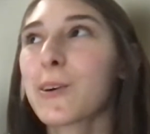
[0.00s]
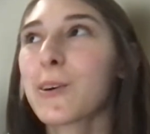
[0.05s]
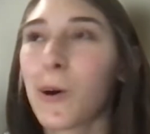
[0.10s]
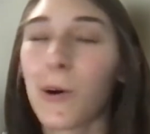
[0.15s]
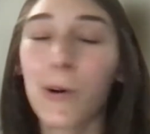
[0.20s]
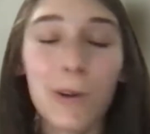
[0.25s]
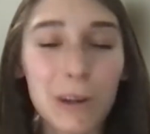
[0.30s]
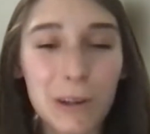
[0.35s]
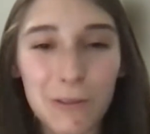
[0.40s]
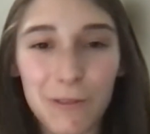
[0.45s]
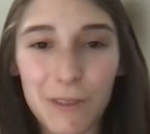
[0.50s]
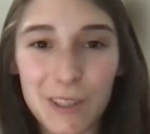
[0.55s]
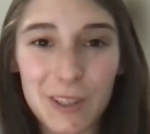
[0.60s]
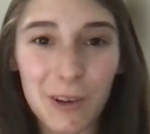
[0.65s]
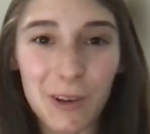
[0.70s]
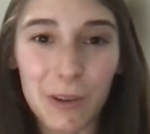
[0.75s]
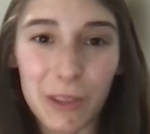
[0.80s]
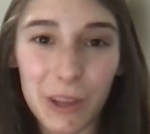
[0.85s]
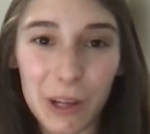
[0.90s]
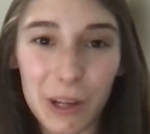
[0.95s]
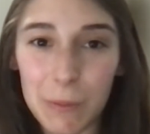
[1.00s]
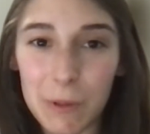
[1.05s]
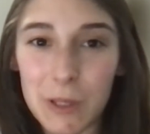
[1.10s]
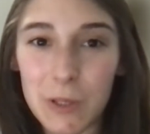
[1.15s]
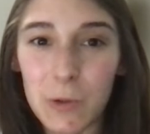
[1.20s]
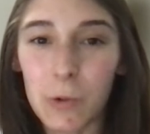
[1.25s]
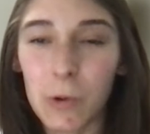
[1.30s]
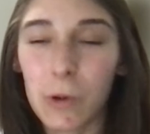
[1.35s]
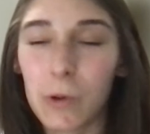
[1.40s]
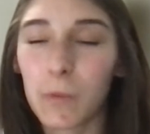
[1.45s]
go to physical therapy
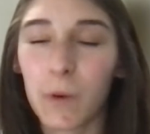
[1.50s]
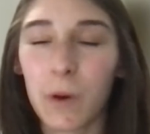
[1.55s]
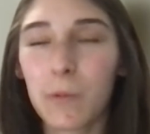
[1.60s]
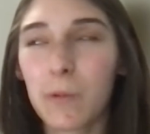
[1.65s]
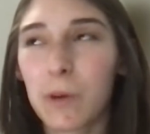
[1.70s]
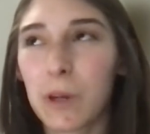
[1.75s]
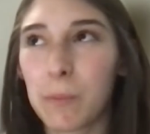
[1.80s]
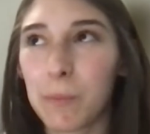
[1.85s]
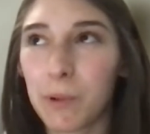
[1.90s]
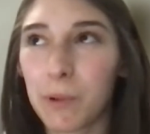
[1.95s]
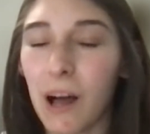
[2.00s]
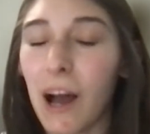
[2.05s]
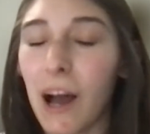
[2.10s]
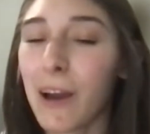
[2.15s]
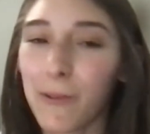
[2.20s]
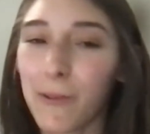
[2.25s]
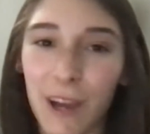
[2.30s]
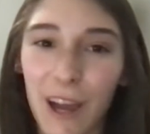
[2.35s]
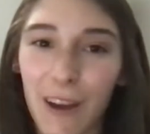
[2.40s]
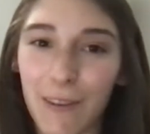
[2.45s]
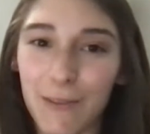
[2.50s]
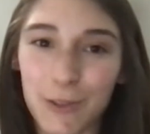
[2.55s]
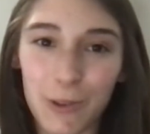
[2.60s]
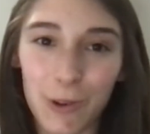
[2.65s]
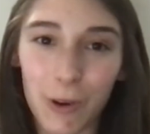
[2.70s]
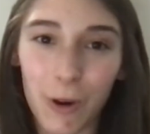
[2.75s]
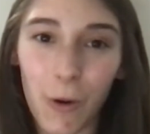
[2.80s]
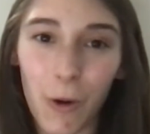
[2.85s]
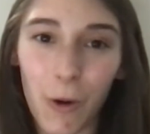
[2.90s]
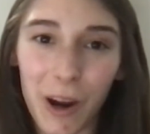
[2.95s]
school and when we apply, we have
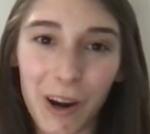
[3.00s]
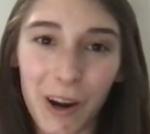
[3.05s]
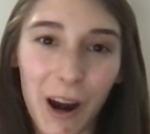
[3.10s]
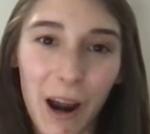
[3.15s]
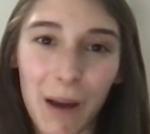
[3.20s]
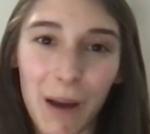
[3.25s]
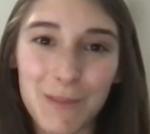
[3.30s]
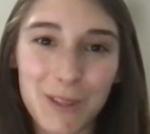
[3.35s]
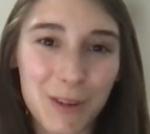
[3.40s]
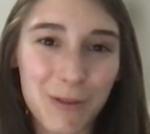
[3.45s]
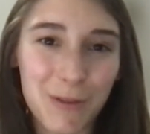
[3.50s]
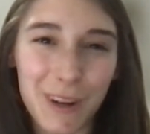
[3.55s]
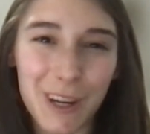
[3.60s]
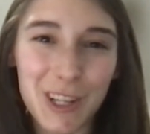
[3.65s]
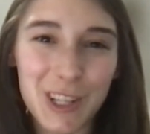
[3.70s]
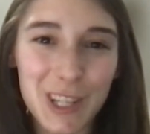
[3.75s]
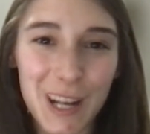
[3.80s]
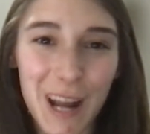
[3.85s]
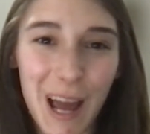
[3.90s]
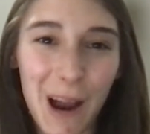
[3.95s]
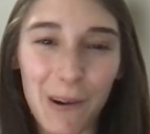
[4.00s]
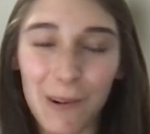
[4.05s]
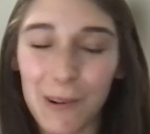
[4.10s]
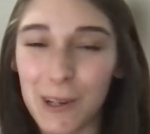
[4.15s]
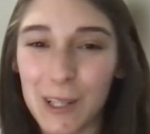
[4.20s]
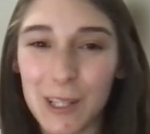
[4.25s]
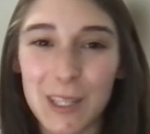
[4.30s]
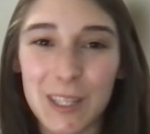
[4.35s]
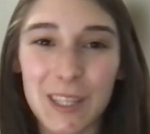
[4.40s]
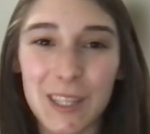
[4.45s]
to acquire observation
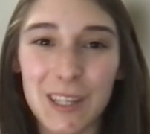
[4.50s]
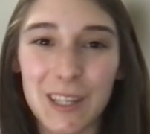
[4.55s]
hours.